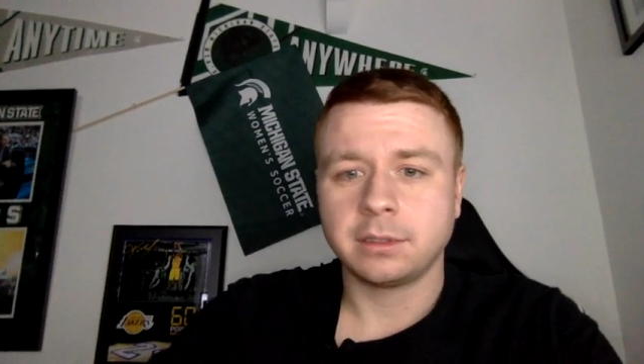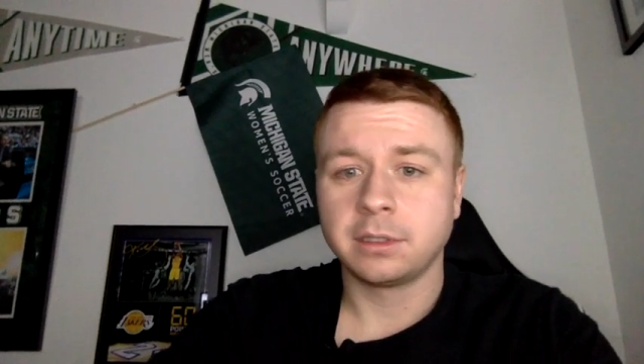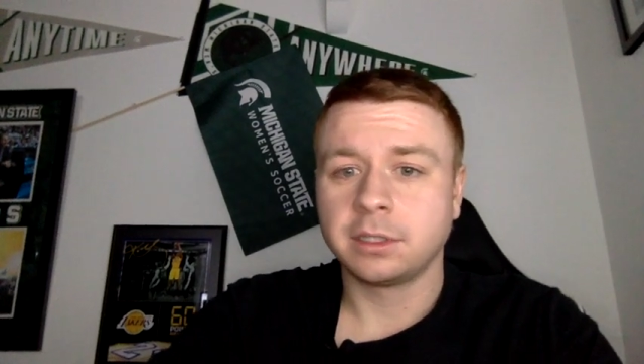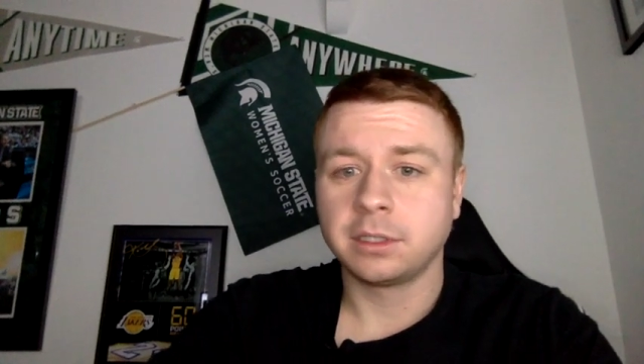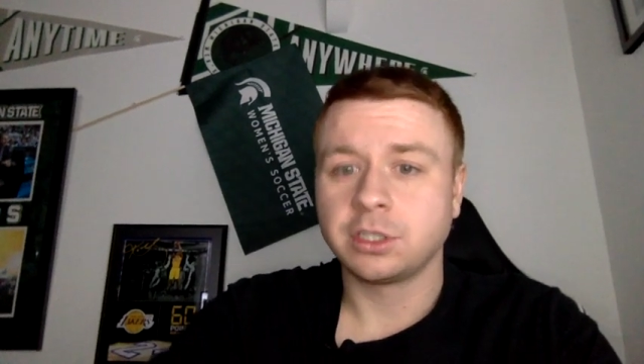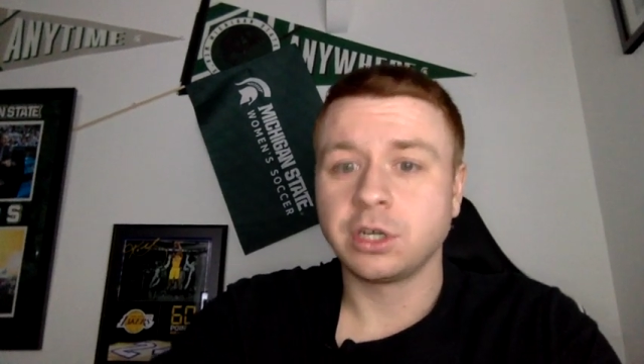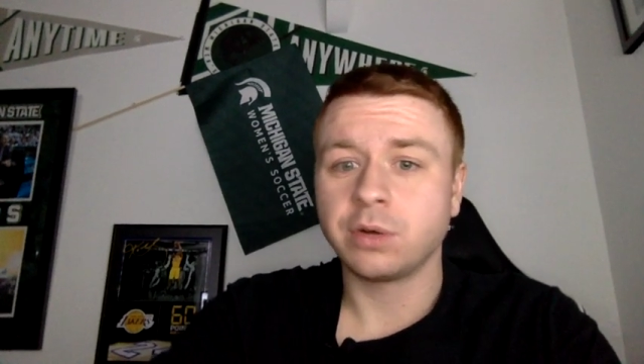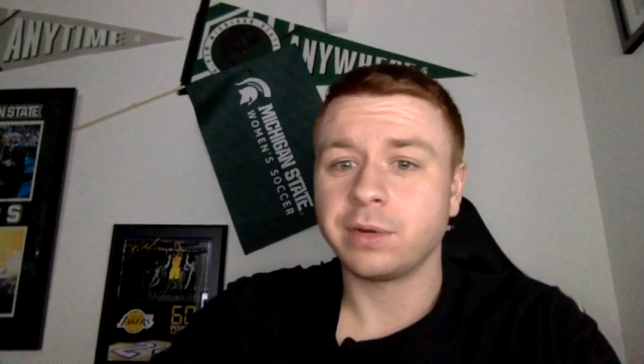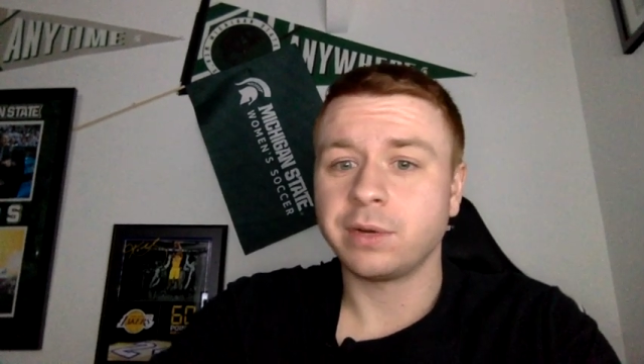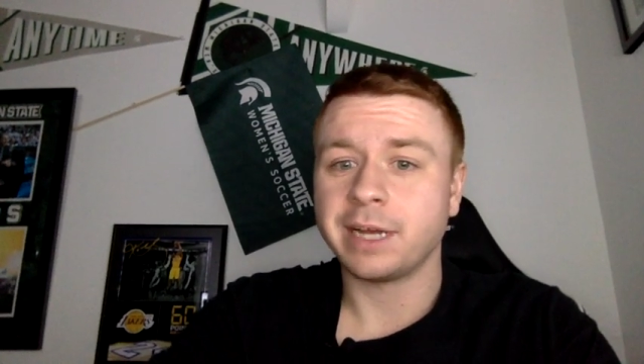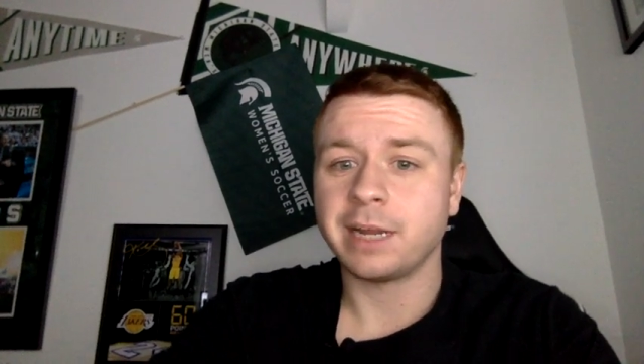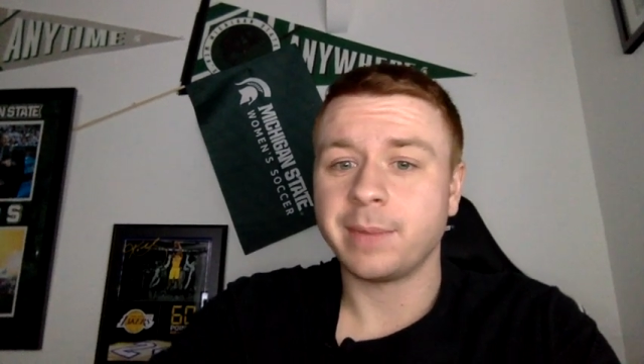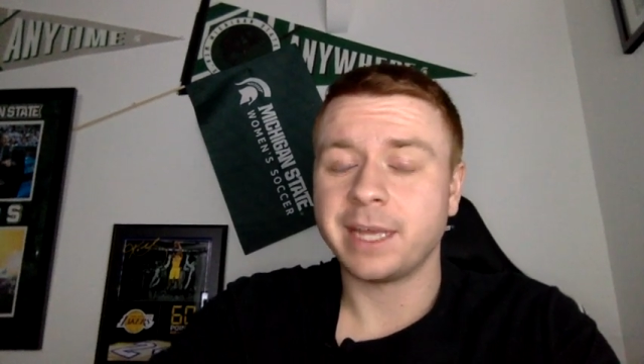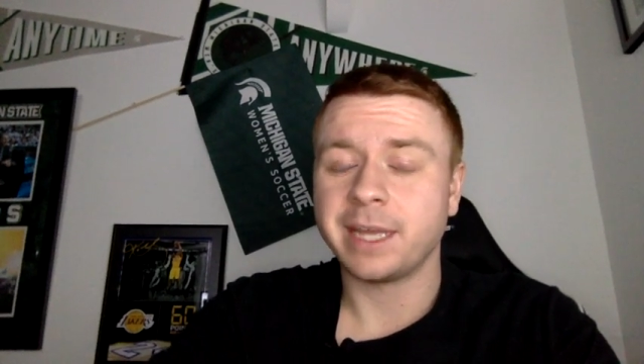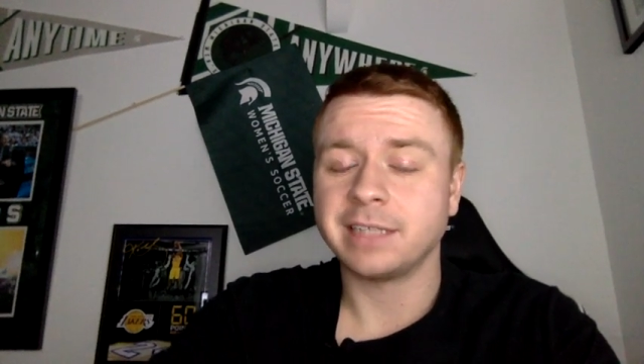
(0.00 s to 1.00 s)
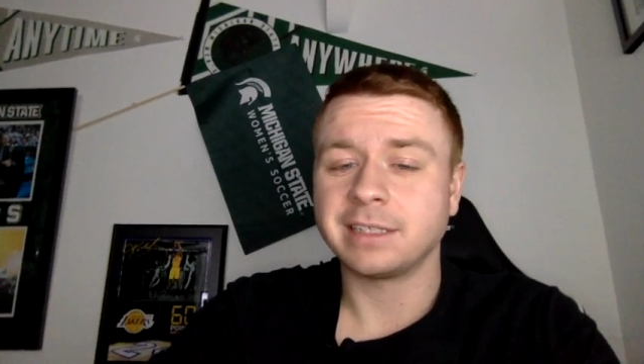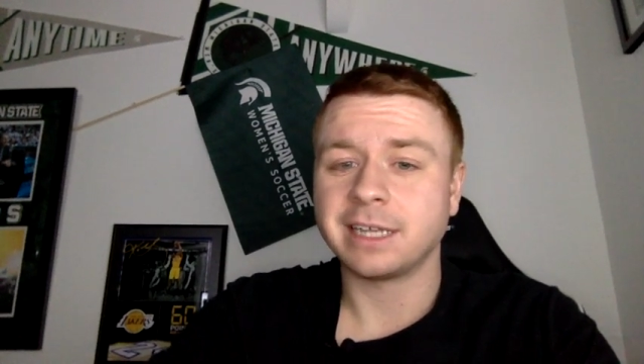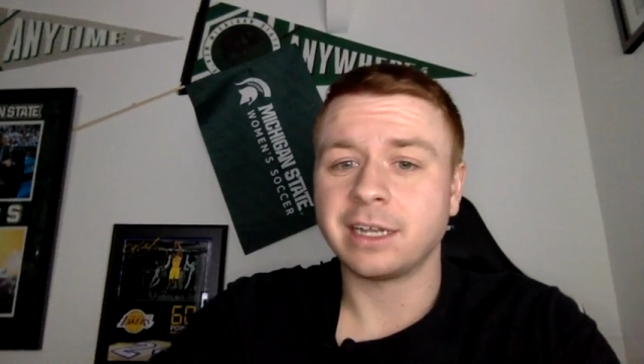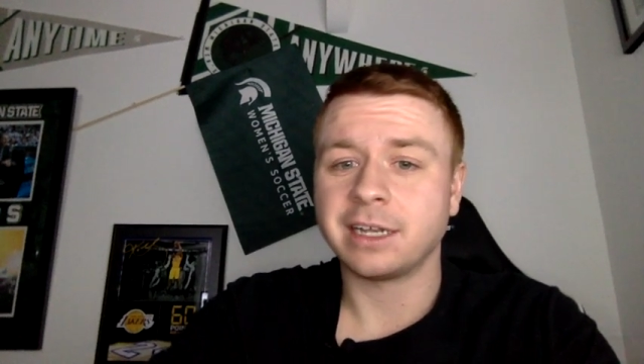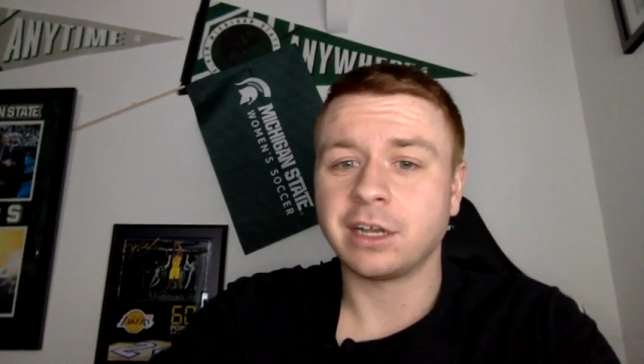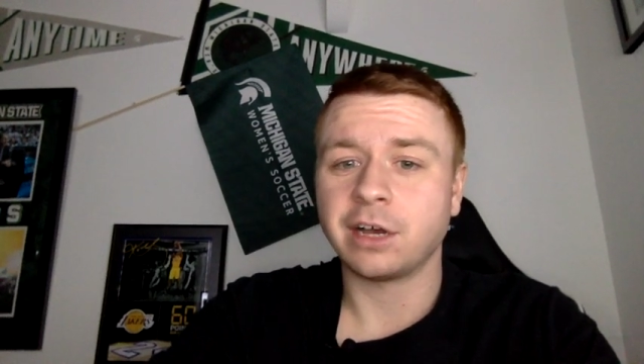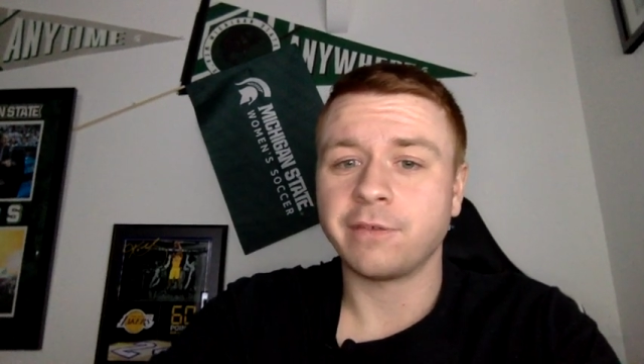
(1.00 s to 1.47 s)
So, not a bad
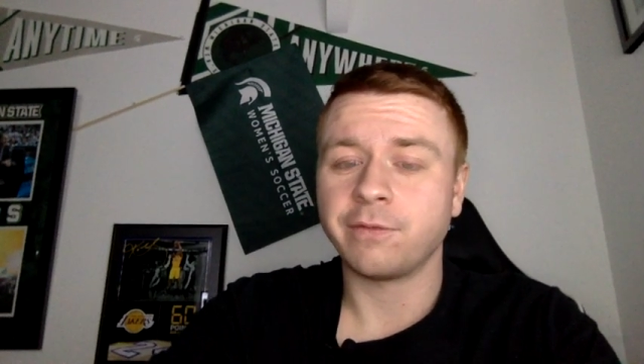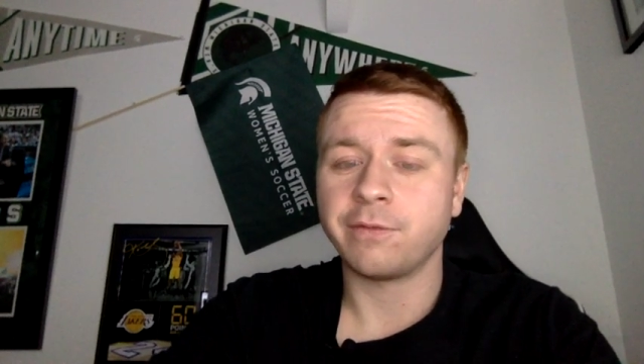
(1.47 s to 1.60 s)
send off